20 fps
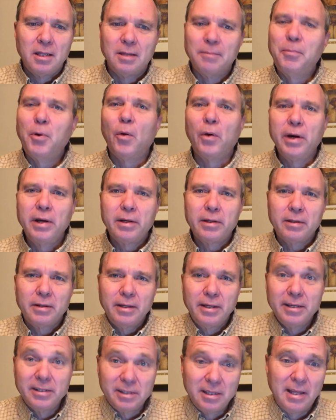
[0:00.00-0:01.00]
The point
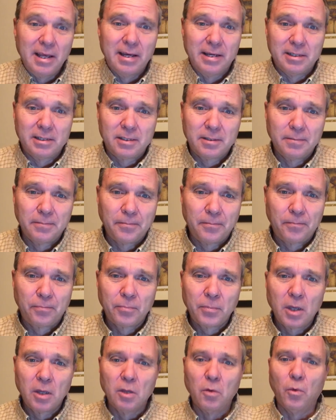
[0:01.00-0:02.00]
is this.
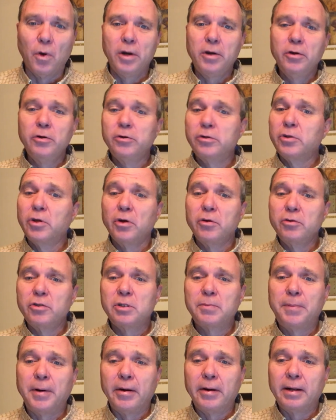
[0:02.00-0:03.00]
The one who sows
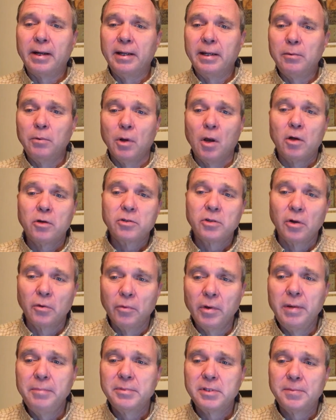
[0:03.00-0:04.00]
sparingly will also
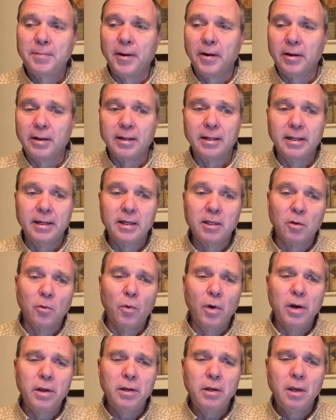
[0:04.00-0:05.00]
reap sparingly, and the
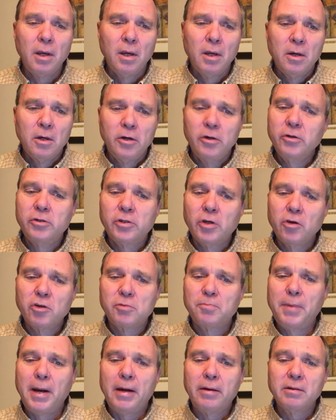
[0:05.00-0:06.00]
one who sows
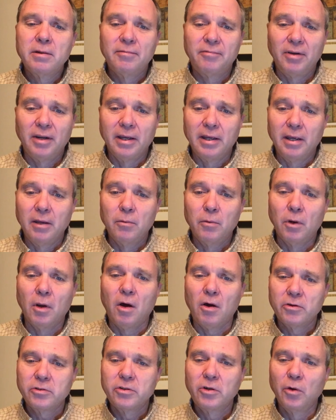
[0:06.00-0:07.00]
bountifully will
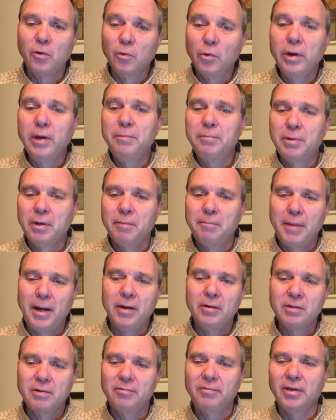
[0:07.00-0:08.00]
also reap
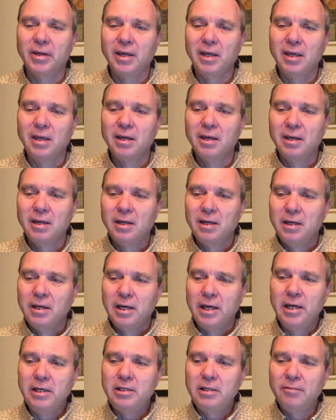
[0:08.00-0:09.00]
bountifully.
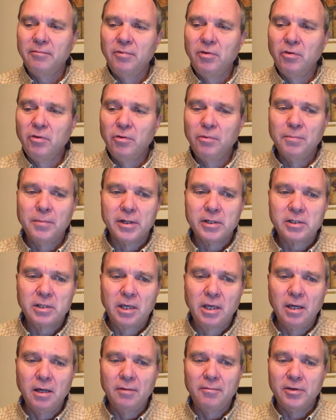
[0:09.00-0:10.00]
Each of you must
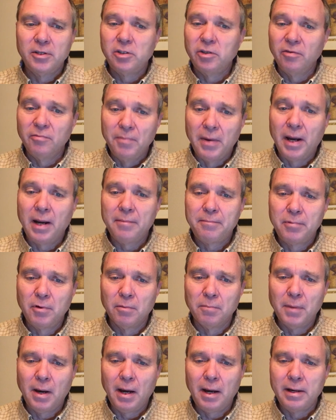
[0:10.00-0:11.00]
give as you've made up your
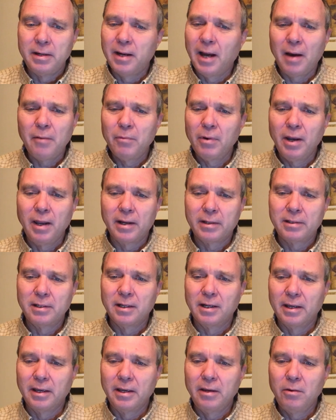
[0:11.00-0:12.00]
mind, not
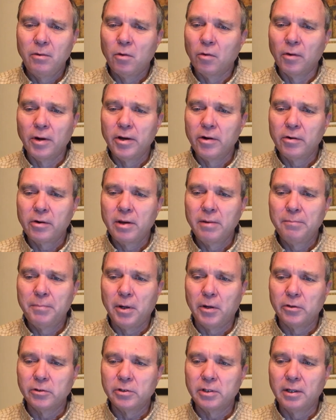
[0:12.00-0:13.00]
reluctantly or under
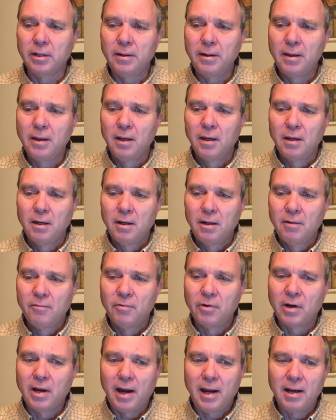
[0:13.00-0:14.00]
compulsion,
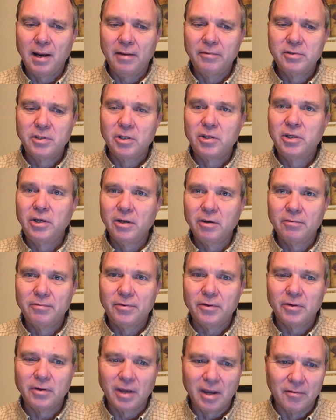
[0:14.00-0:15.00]
for God loves a
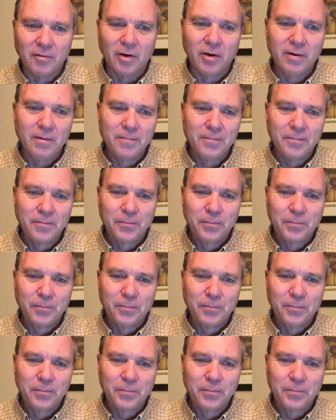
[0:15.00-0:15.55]
cheerful giver.